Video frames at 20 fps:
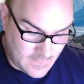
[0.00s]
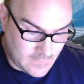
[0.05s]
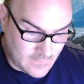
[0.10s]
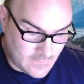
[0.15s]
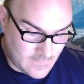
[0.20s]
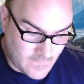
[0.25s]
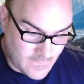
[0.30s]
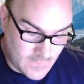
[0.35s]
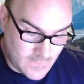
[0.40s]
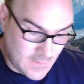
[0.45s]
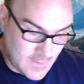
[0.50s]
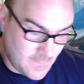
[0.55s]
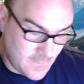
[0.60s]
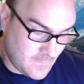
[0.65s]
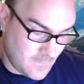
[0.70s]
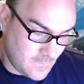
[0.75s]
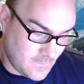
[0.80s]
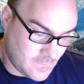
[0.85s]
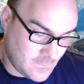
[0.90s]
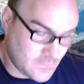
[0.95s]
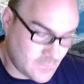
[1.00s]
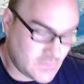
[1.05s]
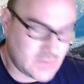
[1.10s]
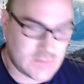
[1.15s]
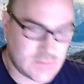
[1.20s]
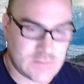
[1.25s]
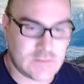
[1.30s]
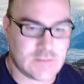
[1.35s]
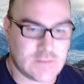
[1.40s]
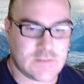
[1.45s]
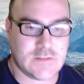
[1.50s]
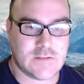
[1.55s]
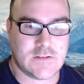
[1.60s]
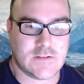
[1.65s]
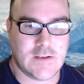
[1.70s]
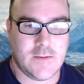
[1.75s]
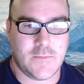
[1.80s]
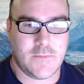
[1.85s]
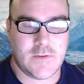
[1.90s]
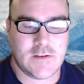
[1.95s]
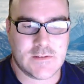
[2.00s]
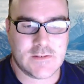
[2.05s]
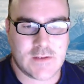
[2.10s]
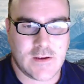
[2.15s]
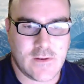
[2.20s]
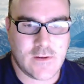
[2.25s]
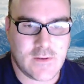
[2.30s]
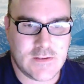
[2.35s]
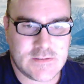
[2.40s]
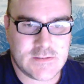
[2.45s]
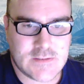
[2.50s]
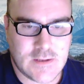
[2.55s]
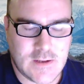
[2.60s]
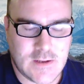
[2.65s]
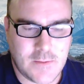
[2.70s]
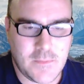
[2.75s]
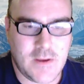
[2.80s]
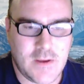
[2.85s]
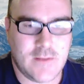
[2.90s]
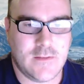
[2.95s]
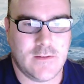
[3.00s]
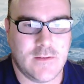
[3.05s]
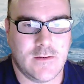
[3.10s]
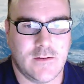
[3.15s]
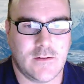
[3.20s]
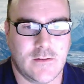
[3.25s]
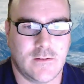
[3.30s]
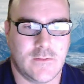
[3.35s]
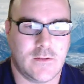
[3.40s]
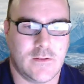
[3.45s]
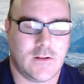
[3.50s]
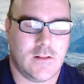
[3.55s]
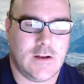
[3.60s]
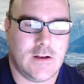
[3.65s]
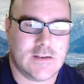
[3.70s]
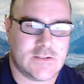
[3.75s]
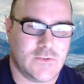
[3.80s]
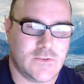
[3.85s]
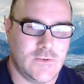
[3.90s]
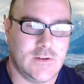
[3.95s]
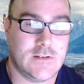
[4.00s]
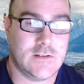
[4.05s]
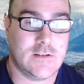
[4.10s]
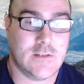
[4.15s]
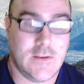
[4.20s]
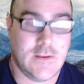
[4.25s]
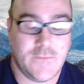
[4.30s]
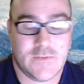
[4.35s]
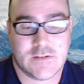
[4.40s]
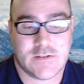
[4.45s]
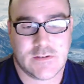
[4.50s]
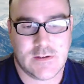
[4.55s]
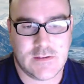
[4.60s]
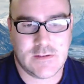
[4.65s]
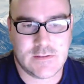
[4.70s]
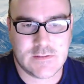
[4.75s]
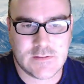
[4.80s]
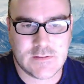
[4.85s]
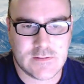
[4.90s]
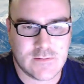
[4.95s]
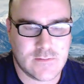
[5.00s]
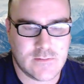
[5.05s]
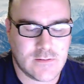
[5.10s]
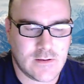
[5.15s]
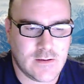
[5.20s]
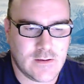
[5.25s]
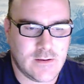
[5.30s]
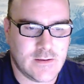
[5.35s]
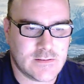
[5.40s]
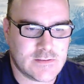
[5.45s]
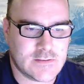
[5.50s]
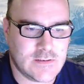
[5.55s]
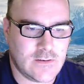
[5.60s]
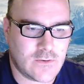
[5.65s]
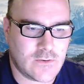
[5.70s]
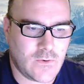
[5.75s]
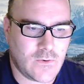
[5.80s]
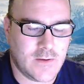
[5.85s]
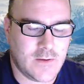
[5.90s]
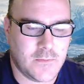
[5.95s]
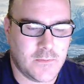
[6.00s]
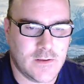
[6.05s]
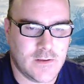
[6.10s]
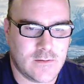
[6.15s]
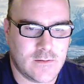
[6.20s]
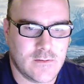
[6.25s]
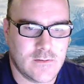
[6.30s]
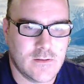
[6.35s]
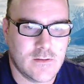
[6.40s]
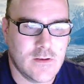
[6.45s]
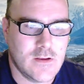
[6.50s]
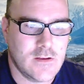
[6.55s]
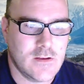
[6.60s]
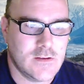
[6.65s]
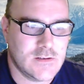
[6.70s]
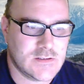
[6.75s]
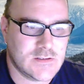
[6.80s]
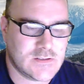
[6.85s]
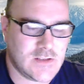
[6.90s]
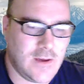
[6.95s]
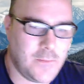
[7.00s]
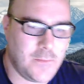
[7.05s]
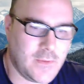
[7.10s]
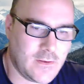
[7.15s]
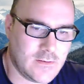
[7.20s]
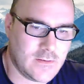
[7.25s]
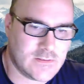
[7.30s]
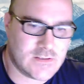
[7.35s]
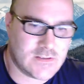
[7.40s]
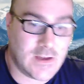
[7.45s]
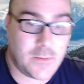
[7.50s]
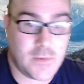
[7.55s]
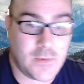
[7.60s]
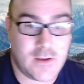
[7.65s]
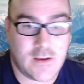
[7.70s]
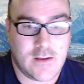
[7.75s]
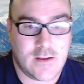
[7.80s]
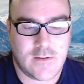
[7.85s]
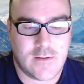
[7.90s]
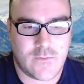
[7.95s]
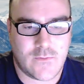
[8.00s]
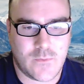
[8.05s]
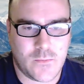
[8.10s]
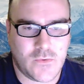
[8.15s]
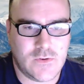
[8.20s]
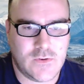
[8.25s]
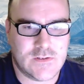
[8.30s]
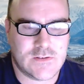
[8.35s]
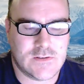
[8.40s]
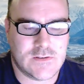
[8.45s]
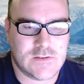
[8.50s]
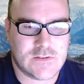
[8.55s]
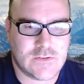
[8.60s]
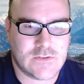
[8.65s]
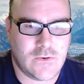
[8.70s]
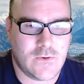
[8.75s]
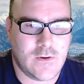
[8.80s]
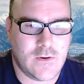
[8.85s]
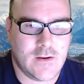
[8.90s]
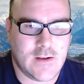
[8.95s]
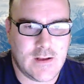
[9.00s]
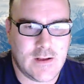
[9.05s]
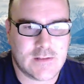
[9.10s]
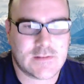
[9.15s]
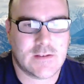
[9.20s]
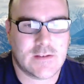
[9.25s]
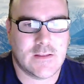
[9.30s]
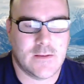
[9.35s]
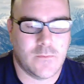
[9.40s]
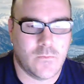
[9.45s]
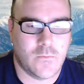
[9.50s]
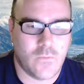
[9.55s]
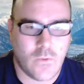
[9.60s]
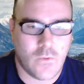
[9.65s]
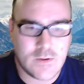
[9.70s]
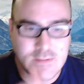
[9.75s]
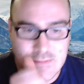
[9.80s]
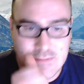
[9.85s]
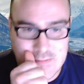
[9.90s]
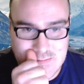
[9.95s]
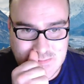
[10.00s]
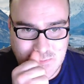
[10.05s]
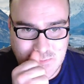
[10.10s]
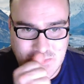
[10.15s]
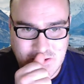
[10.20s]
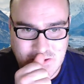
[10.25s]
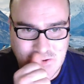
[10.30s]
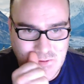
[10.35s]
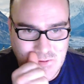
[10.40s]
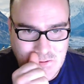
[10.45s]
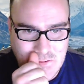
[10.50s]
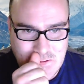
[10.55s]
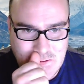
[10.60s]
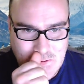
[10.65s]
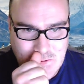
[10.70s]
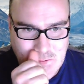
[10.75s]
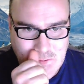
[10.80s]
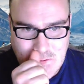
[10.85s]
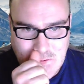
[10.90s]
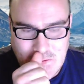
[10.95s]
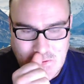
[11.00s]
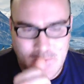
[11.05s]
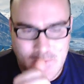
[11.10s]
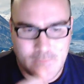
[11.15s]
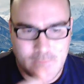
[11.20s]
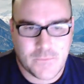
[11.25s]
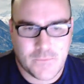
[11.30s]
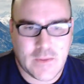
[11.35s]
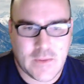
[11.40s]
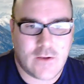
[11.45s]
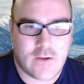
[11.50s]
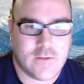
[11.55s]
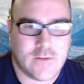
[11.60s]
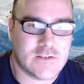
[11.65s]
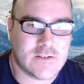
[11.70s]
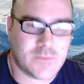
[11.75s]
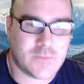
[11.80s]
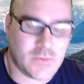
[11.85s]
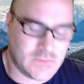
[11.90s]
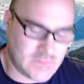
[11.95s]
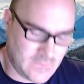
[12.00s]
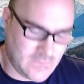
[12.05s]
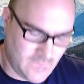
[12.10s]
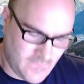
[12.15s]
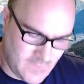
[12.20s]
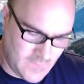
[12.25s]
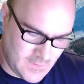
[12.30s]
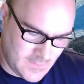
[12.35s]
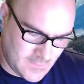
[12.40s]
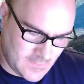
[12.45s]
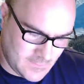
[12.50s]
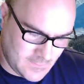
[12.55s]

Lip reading: for them, just this is the same things I already said. I made the glossary and emphasized SEL quite a bit, stopping at different points of the story and asking them, what does this mean? How did this person feel?